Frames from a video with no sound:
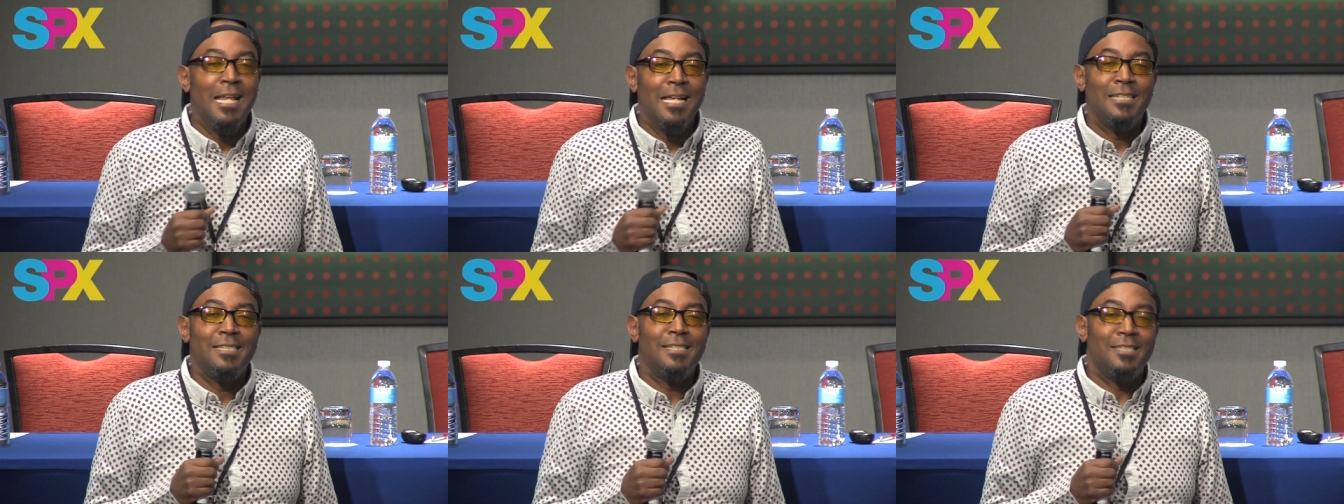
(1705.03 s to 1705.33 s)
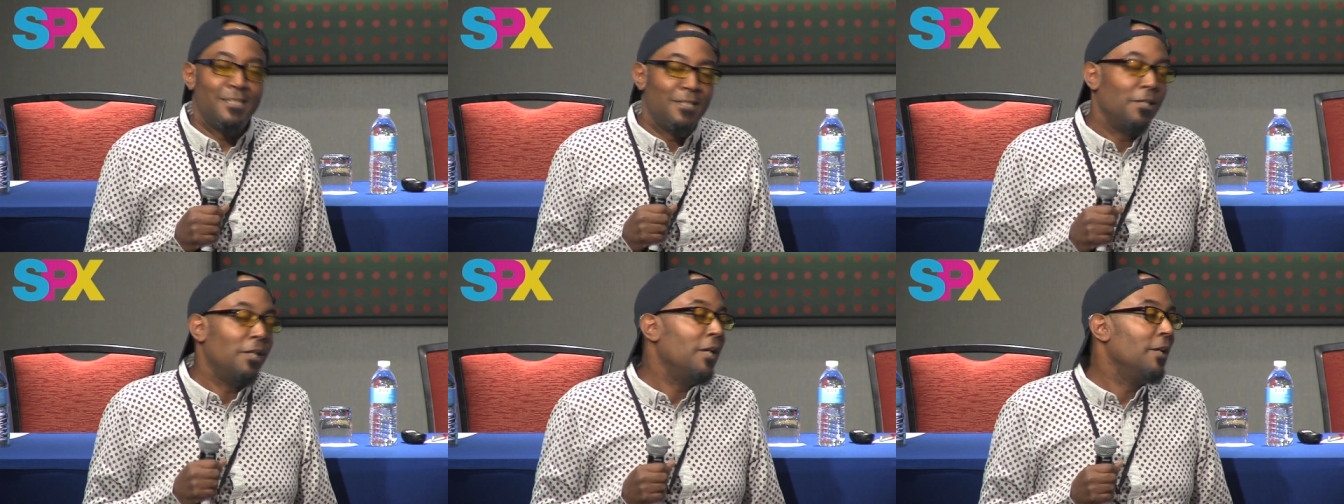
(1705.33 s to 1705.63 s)

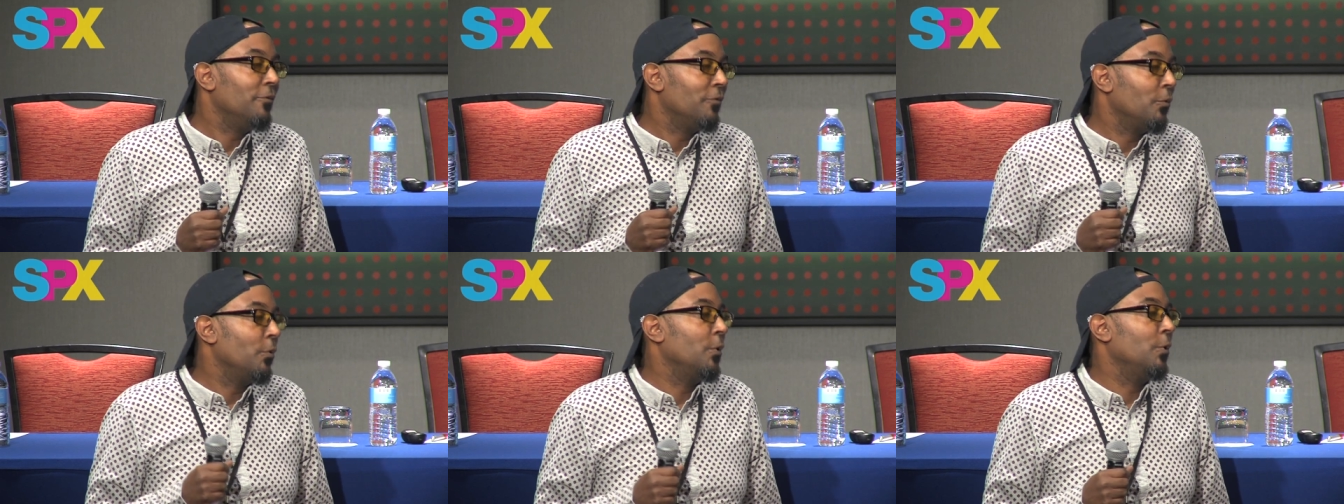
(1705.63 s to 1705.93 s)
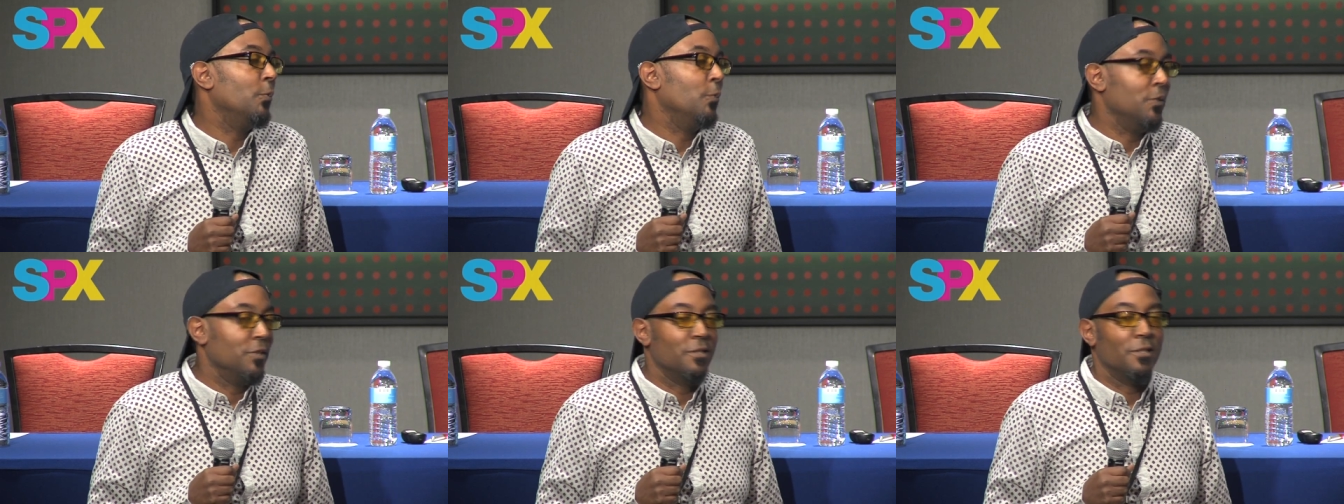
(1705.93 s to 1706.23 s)

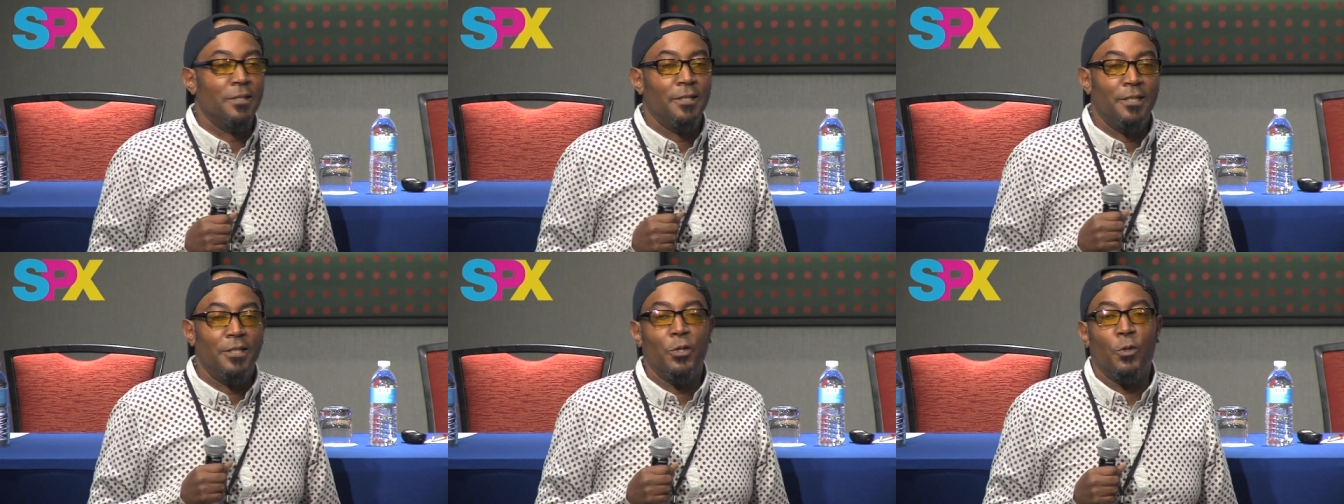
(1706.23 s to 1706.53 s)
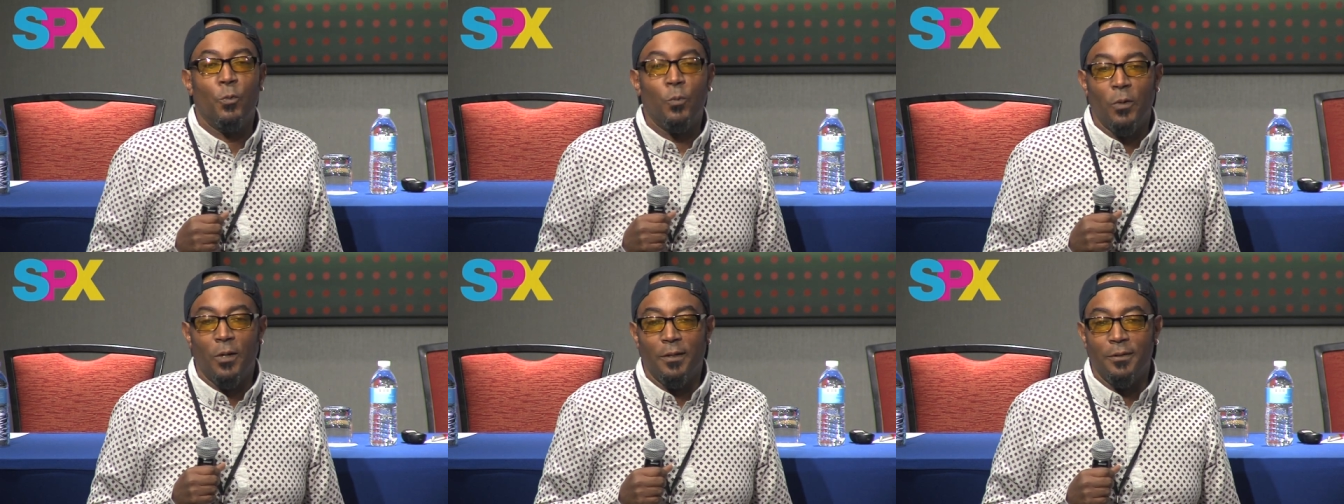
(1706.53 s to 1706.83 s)
Slavery was
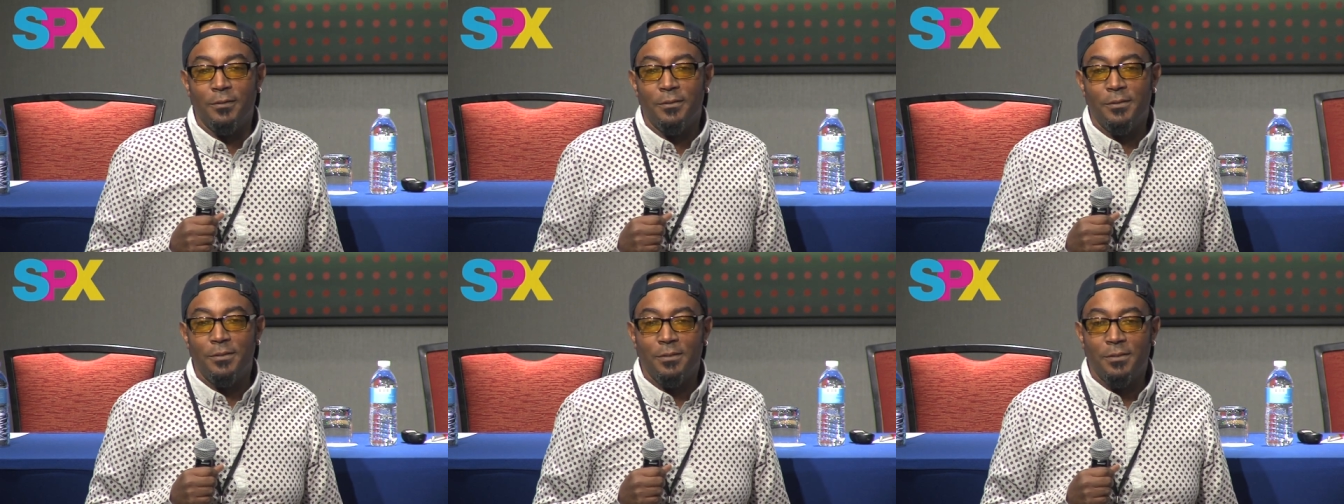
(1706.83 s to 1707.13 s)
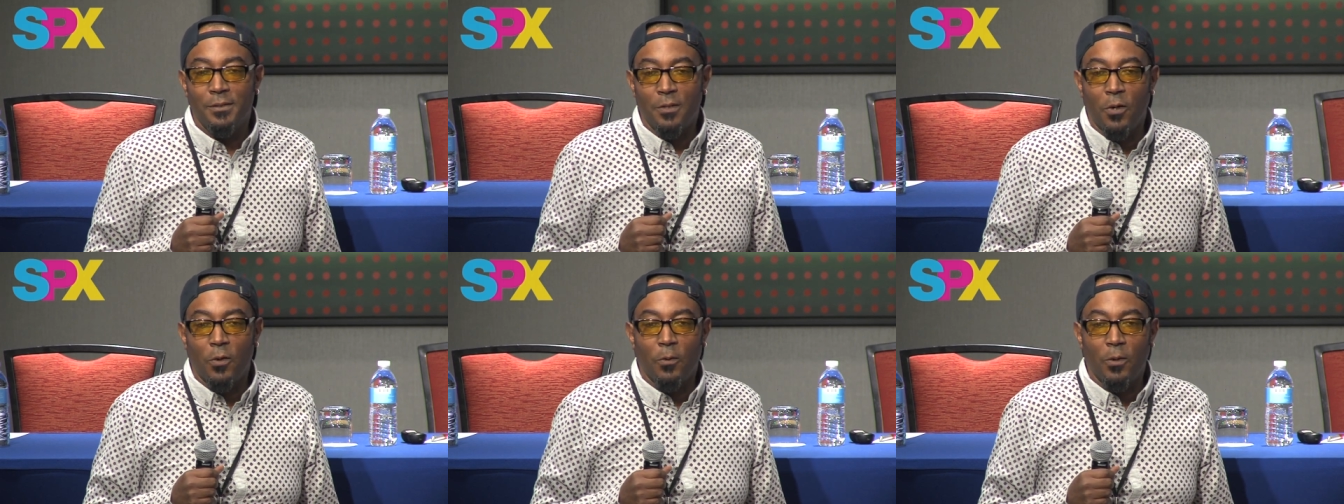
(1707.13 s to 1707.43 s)
legal
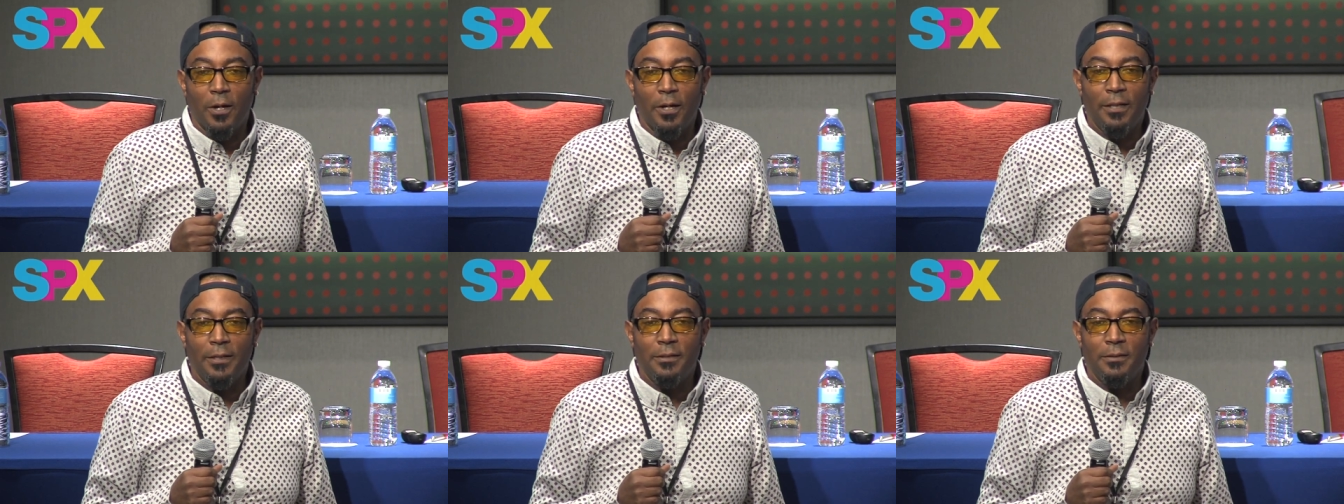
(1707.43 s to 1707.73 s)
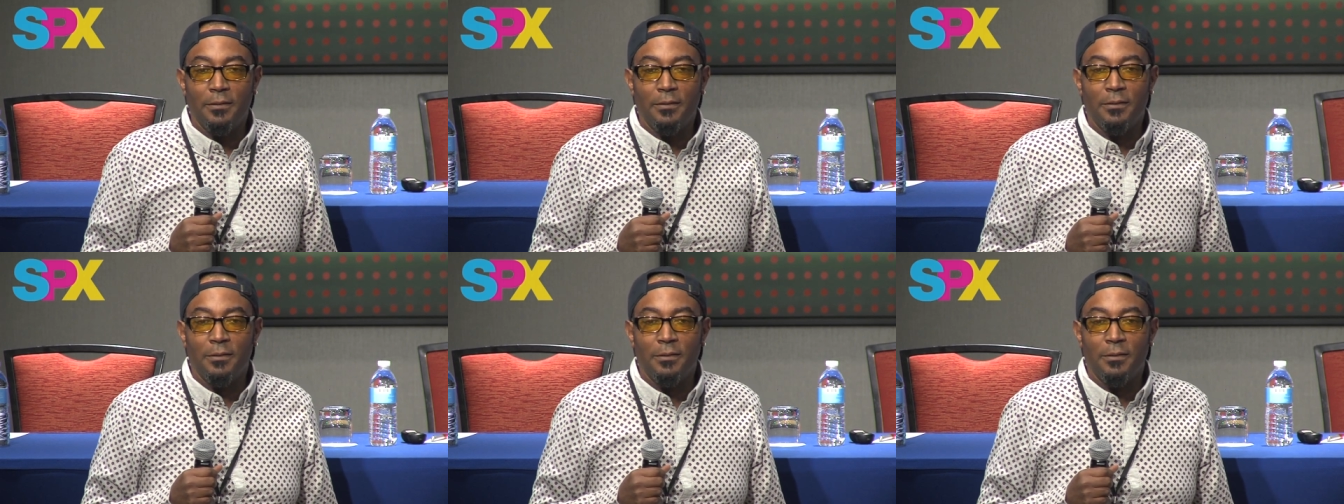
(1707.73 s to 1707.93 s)
once, all right?